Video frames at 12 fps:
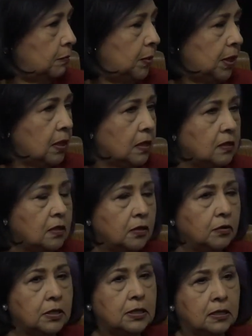because
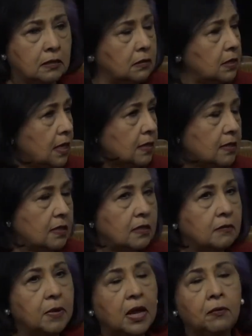there is still sexism